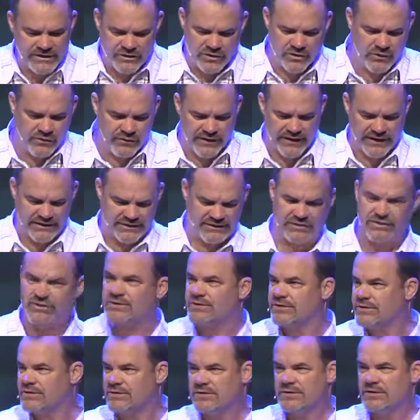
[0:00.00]
we do
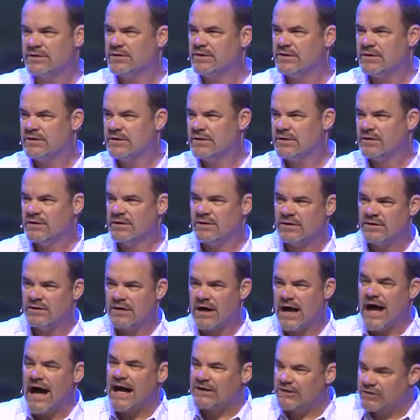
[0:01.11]
this.
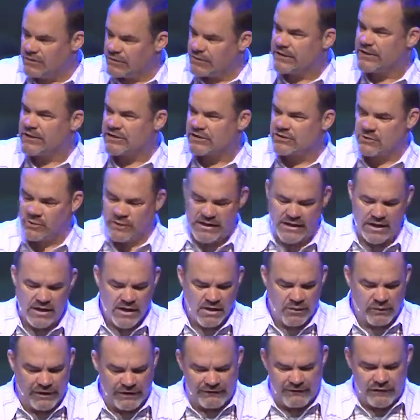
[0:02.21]
I do this. We,
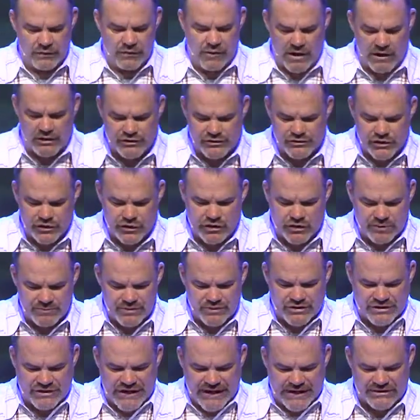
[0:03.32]
we view our
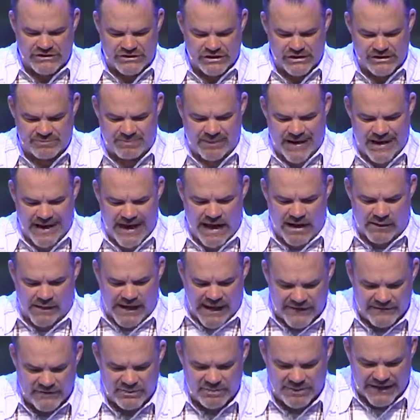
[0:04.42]
circumstances by how
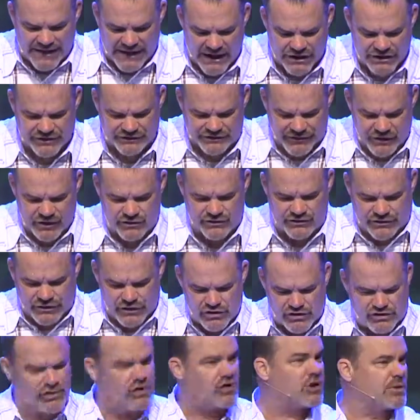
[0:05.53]
everybody else views
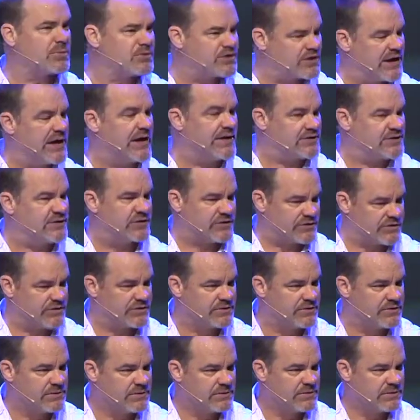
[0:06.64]
their
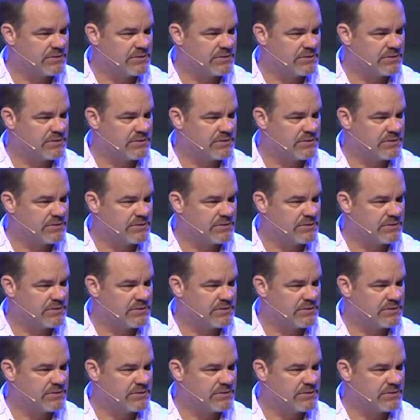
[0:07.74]
circumstances.